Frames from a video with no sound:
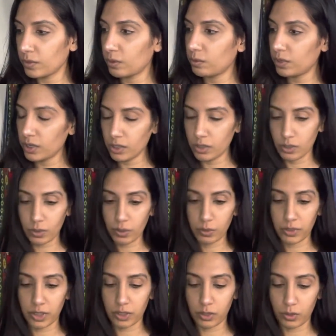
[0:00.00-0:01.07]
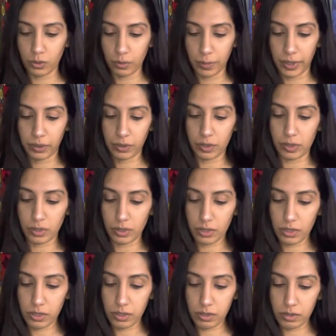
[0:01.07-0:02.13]
What are you doing with the Two of
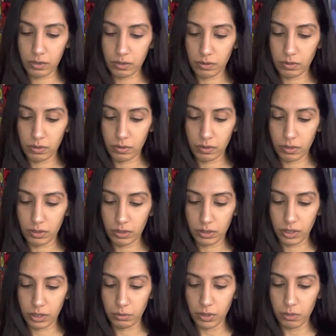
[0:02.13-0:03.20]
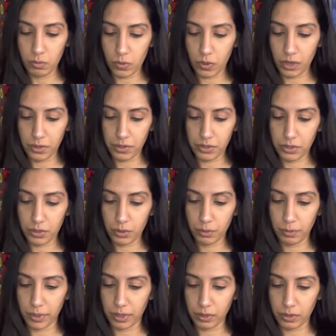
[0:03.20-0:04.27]
Pentacles? Give me more on this Two
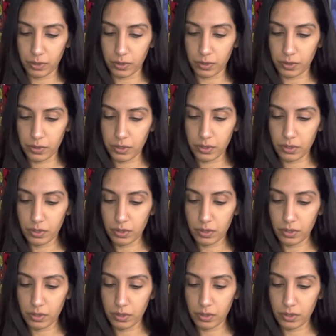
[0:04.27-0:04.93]
of Pentacles.